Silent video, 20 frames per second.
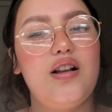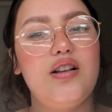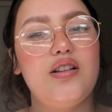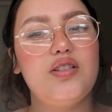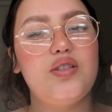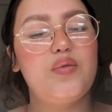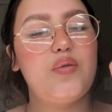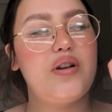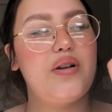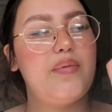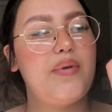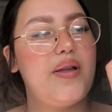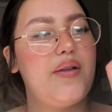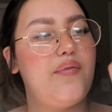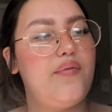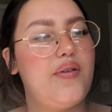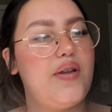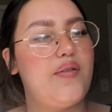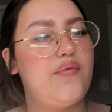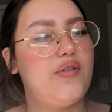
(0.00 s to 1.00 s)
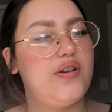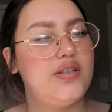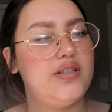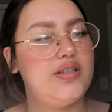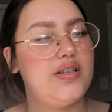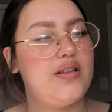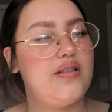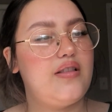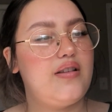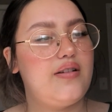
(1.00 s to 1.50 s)
It's one of my favorites.
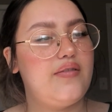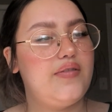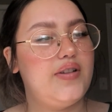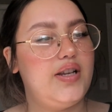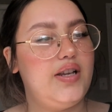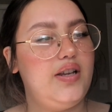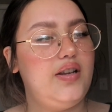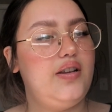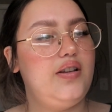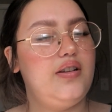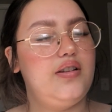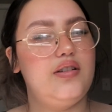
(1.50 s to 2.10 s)
I love it.